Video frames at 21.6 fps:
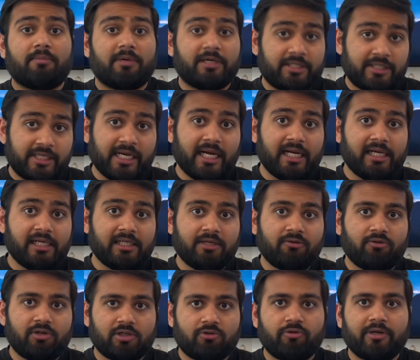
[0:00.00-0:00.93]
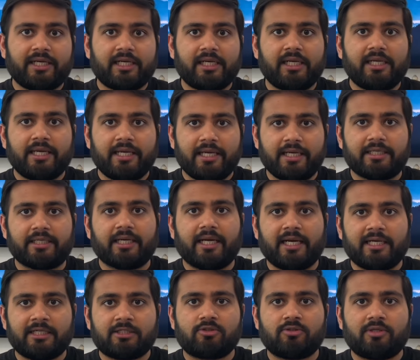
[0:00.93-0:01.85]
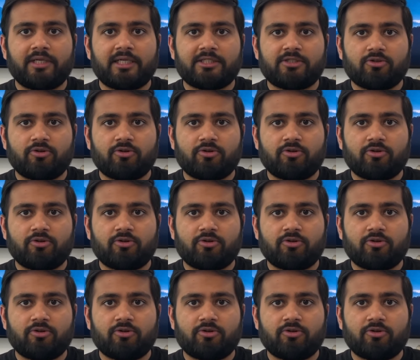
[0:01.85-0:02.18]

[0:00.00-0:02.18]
but reality will quickly hit as soon as you